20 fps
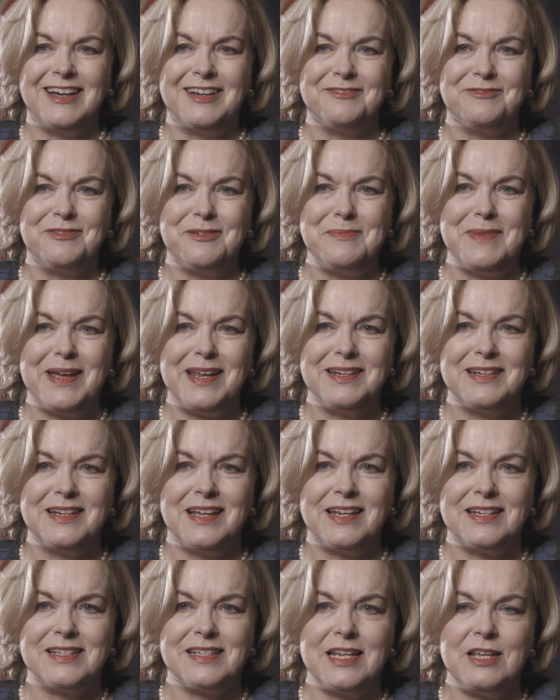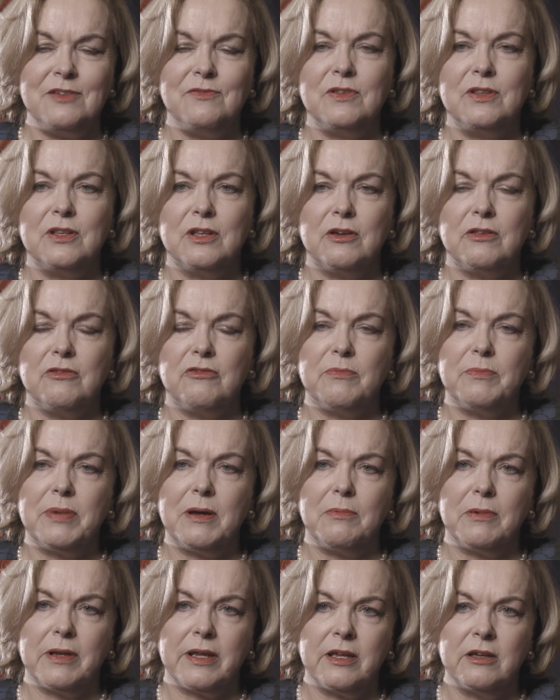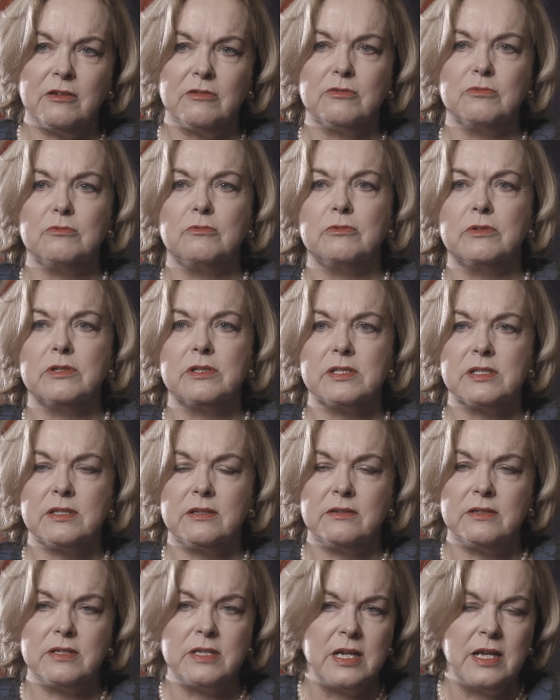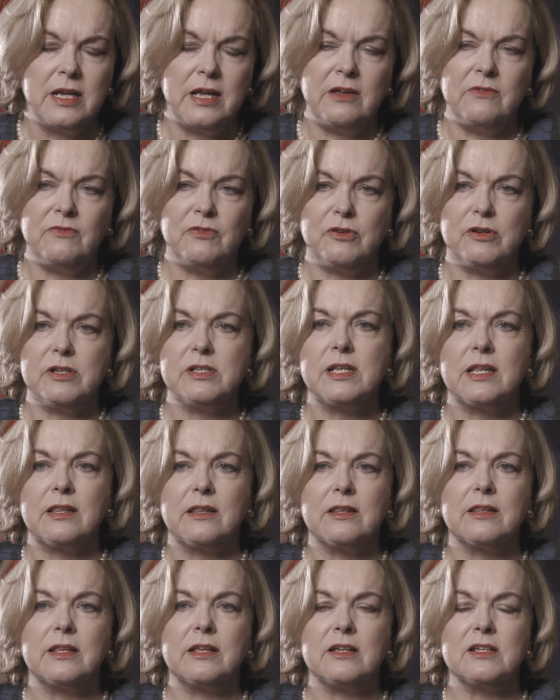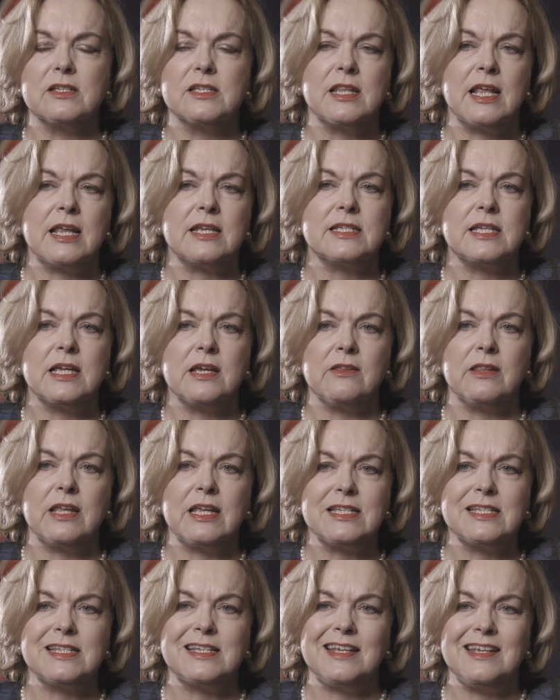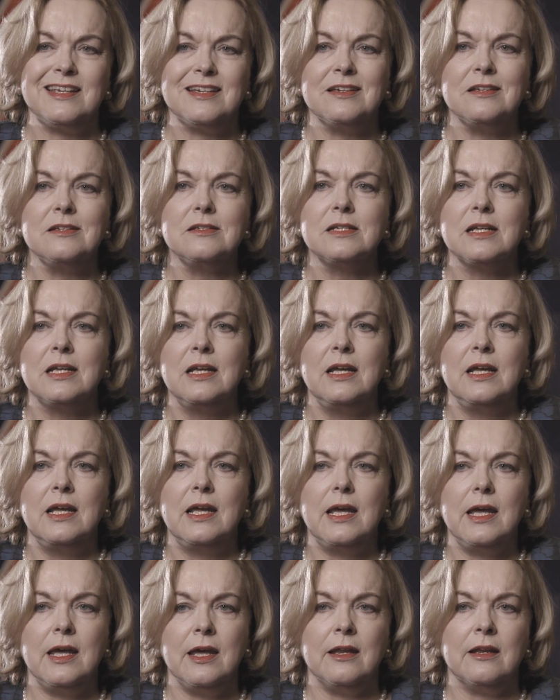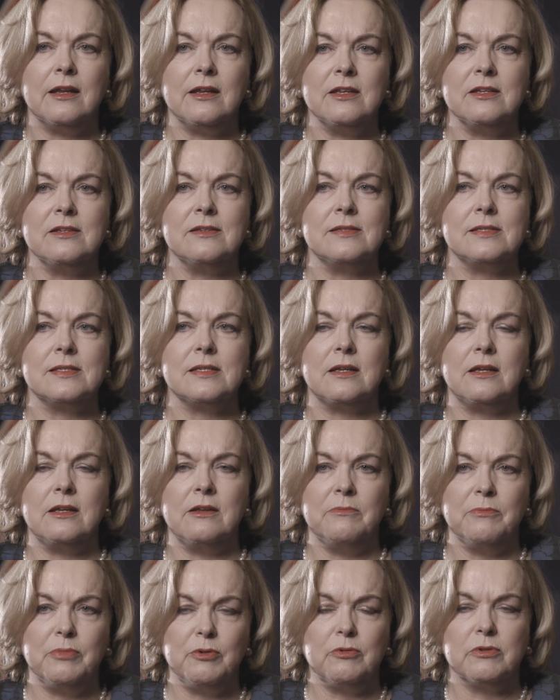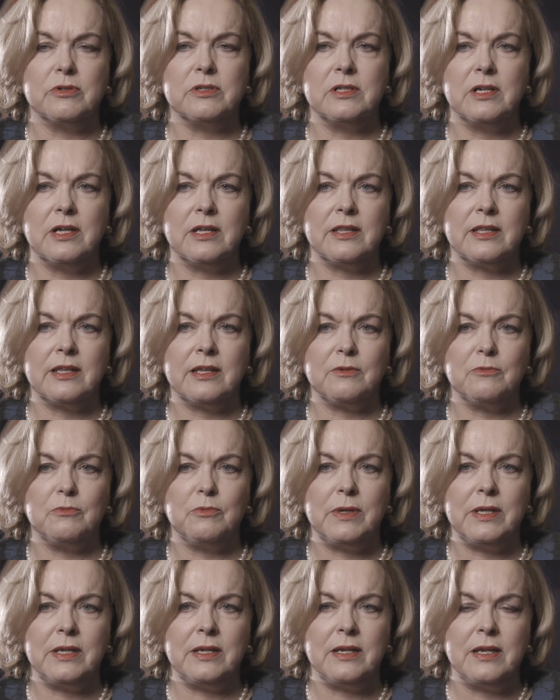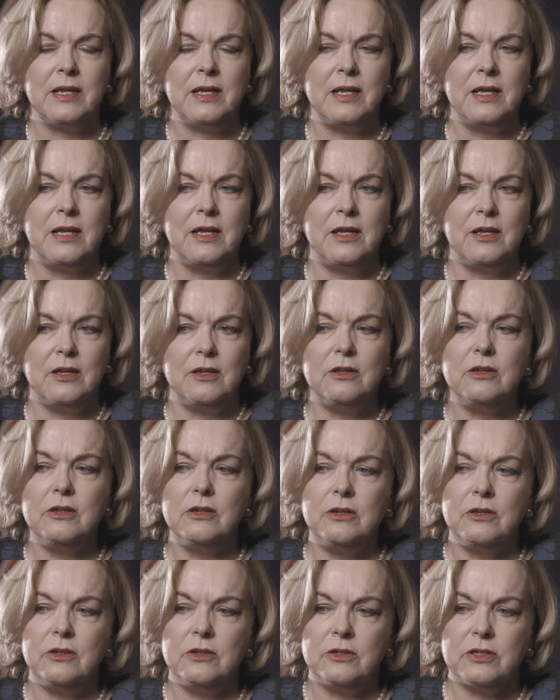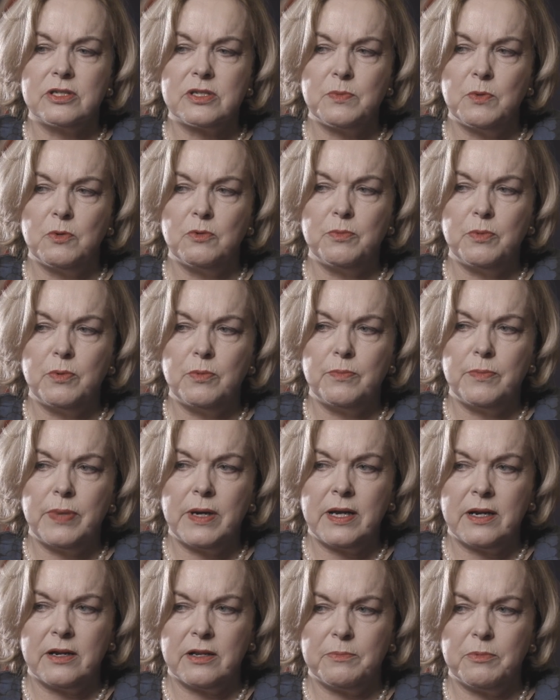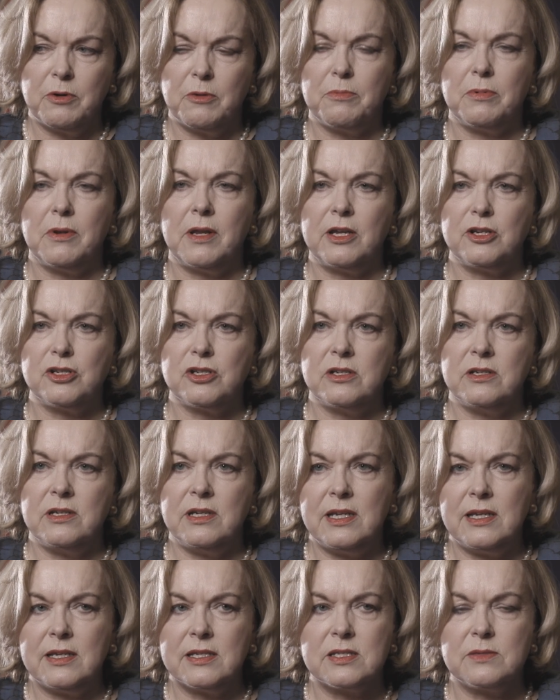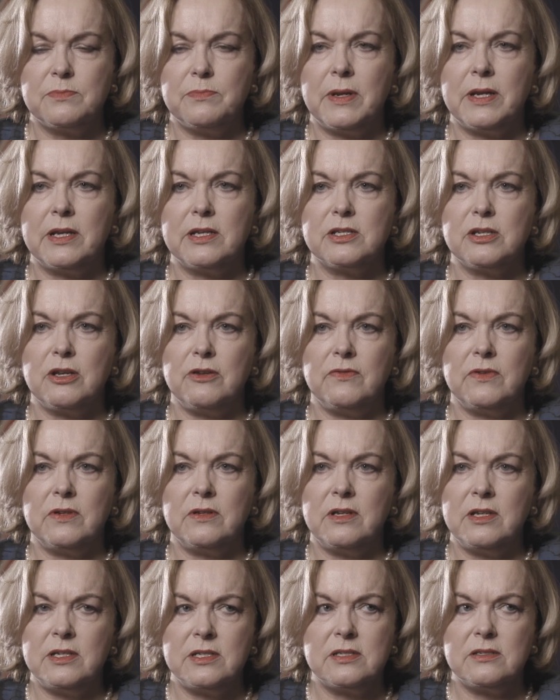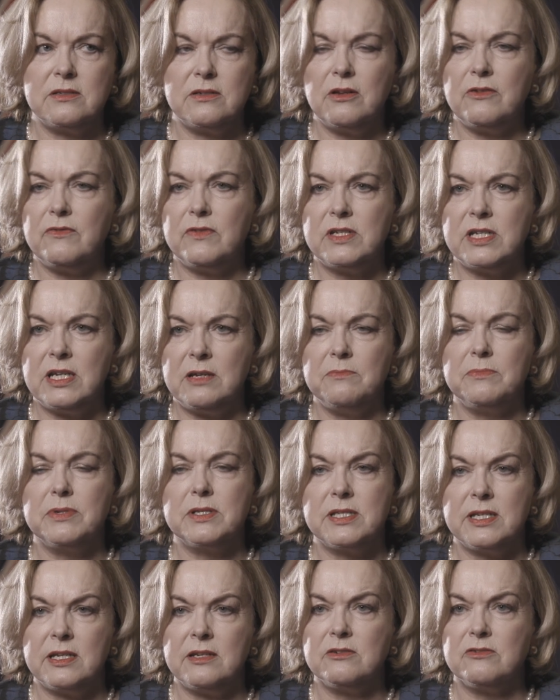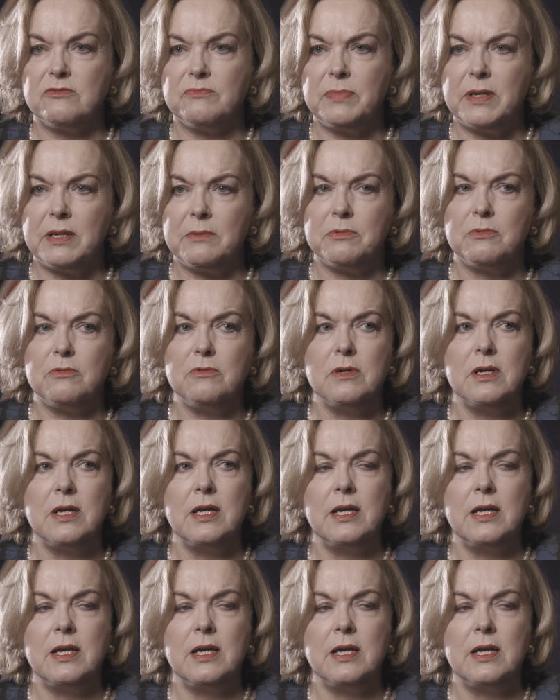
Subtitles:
for mandates, even though there are public health orders and various other things. That's how they see it, and it is important, I think, when a small part of the population, yes, but it's over 10% of people.